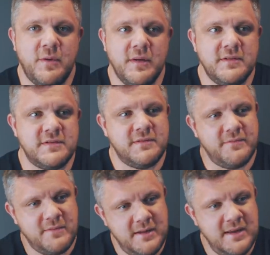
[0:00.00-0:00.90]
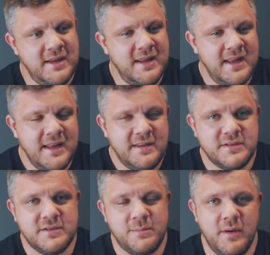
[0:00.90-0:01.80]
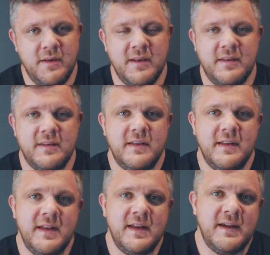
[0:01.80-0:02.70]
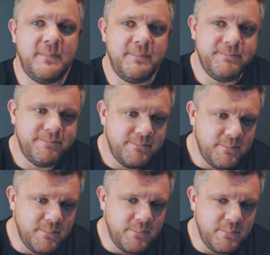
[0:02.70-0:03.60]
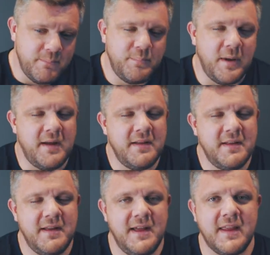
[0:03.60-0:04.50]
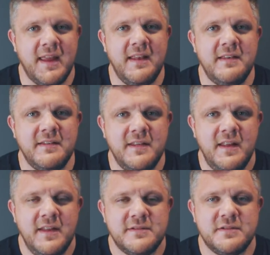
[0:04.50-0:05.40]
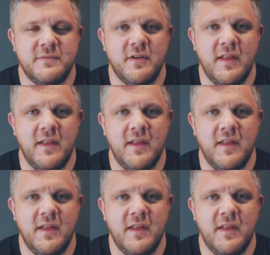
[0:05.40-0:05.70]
points. For me, disappointed. But again, silver